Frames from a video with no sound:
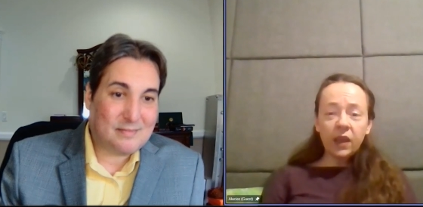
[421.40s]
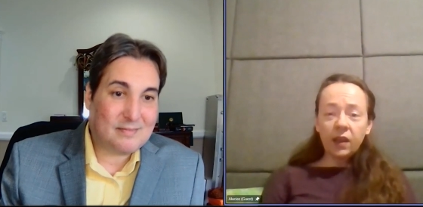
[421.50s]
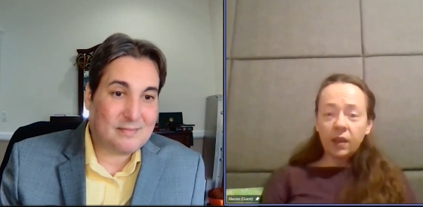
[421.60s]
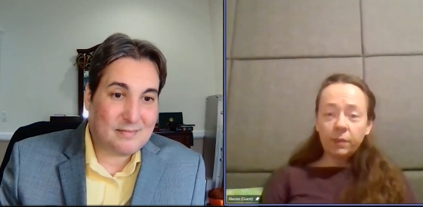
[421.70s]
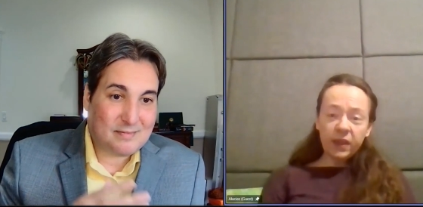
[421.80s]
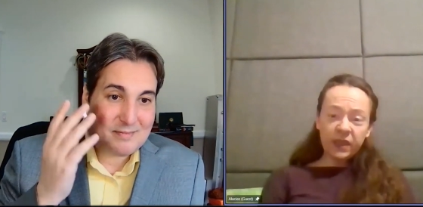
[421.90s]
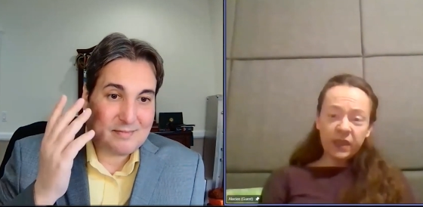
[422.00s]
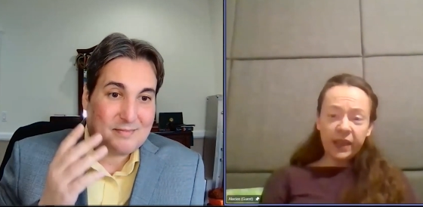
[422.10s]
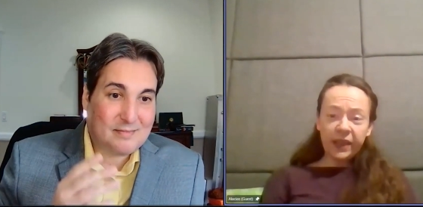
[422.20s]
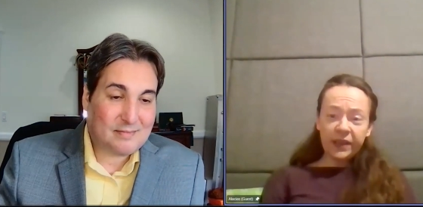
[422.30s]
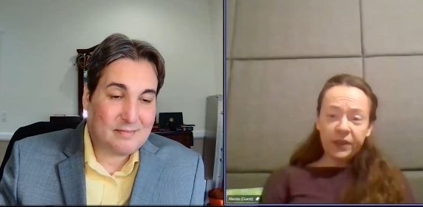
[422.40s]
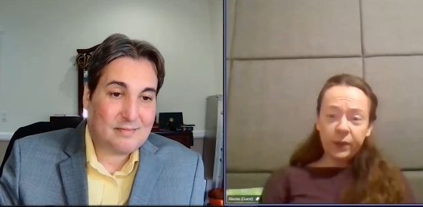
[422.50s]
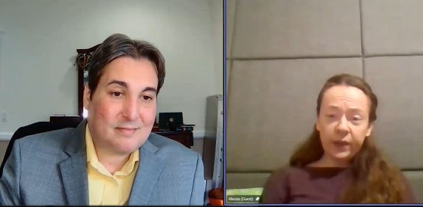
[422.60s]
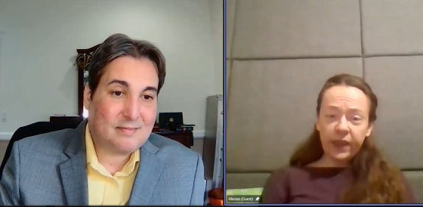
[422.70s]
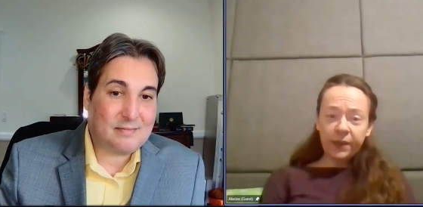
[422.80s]
Speaker 1: advocate again because I like
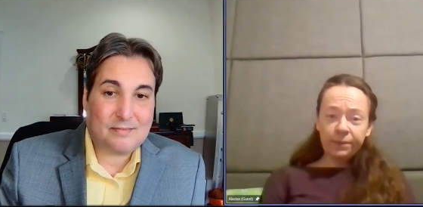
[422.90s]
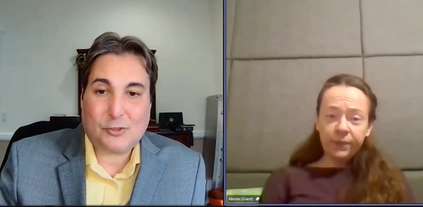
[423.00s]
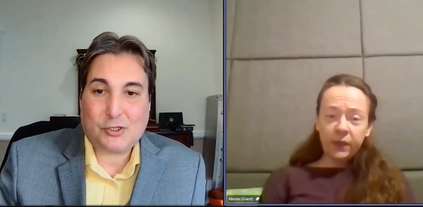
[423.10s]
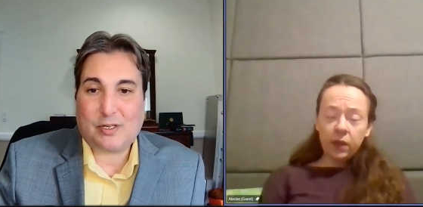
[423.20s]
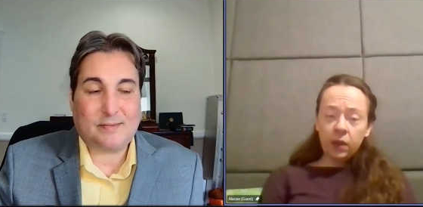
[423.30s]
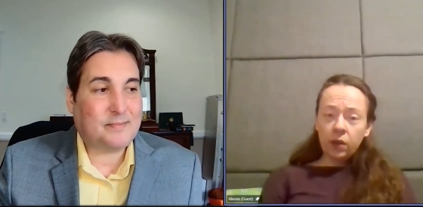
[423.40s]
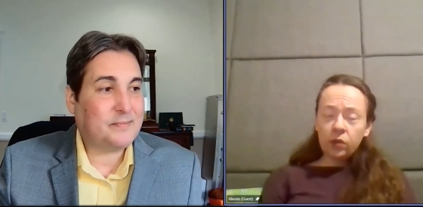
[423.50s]
doing that. Sure.